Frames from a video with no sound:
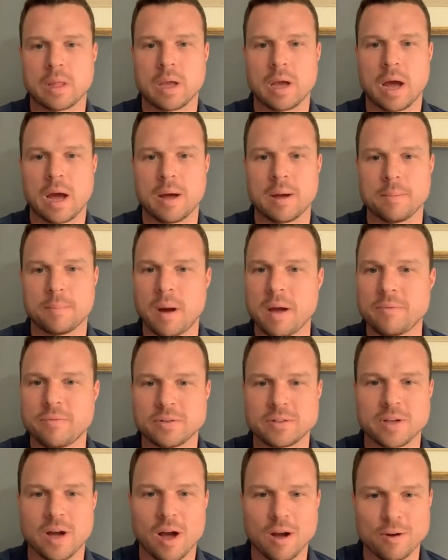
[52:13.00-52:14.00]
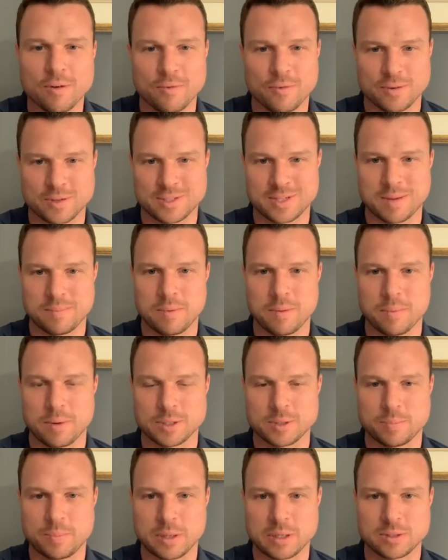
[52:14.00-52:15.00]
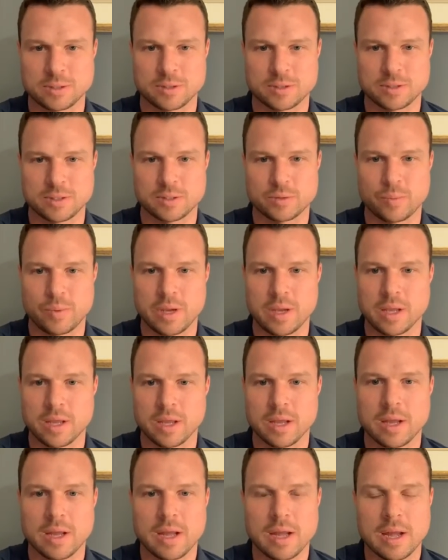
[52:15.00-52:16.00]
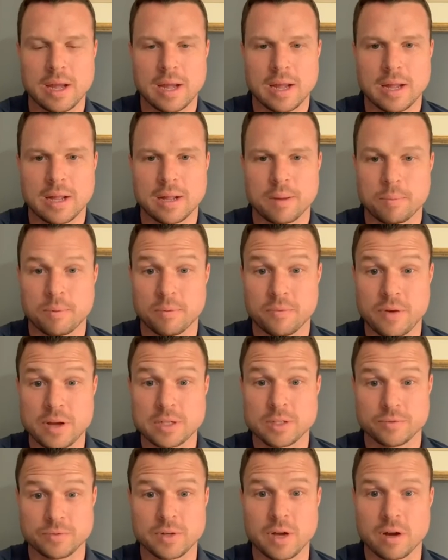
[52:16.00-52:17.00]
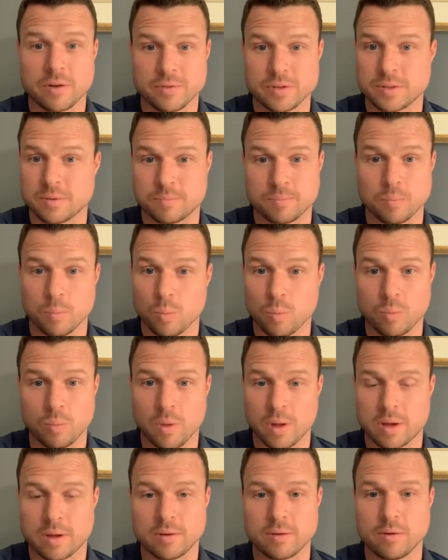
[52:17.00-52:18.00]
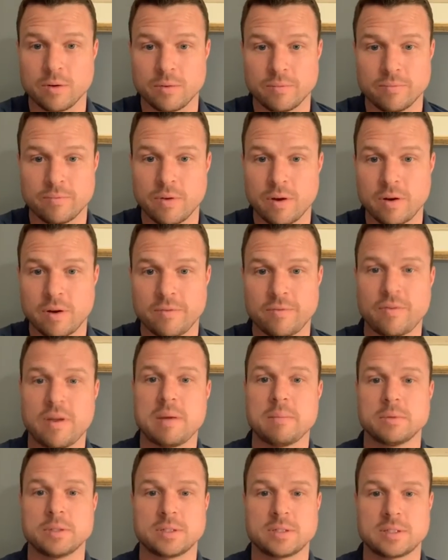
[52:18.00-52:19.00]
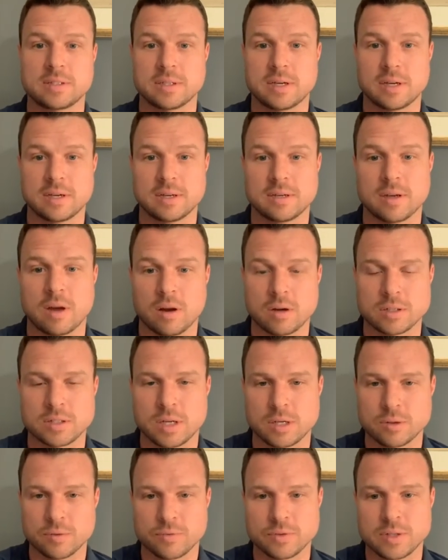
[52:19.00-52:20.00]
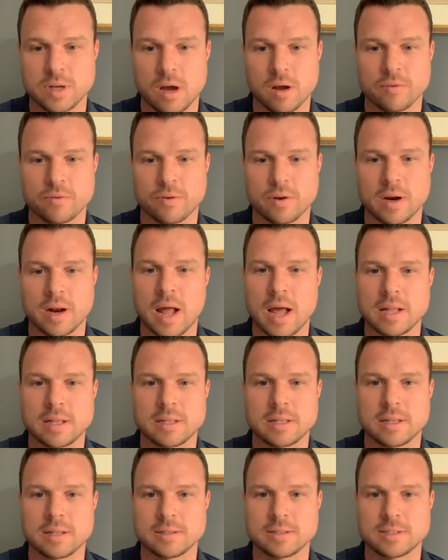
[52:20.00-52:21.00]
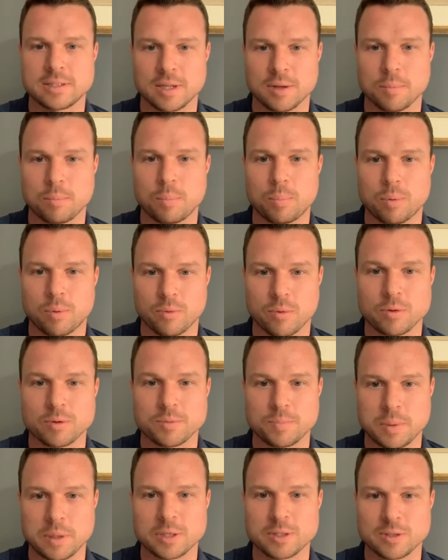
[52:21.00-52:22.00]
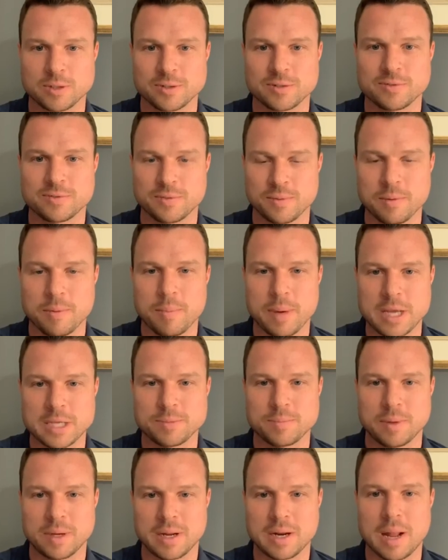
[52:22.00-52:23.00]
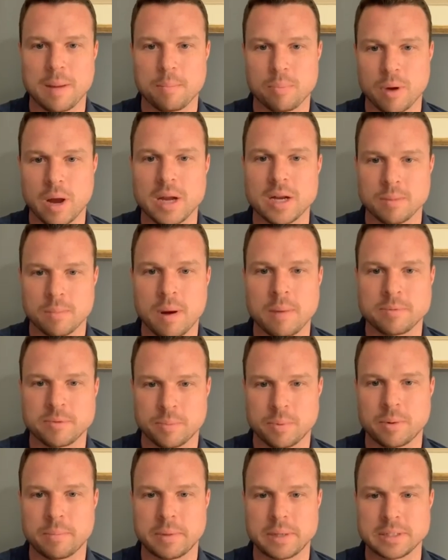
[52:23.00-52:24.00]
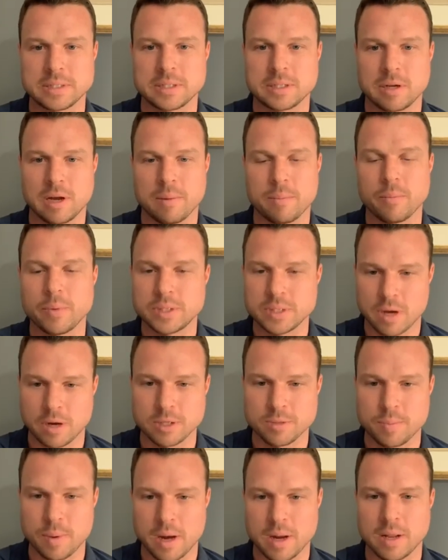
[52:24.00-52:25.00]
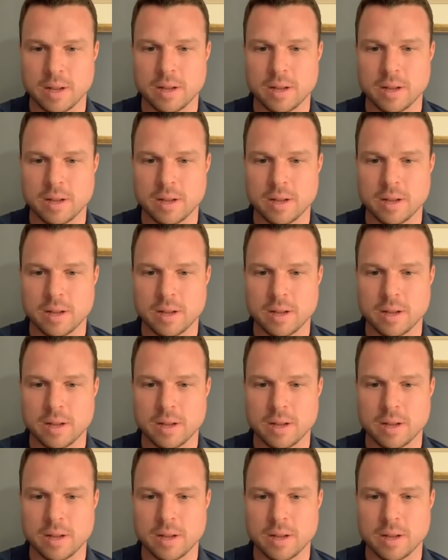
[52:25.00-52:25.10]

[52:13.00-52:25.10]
my photographer sent me a bunch of pictures this week a professional photographer. He's a, like a very famous architectural photographer. And I still, those pictures from the basement, and I brighten them up to put them on Instagram. We talked about it.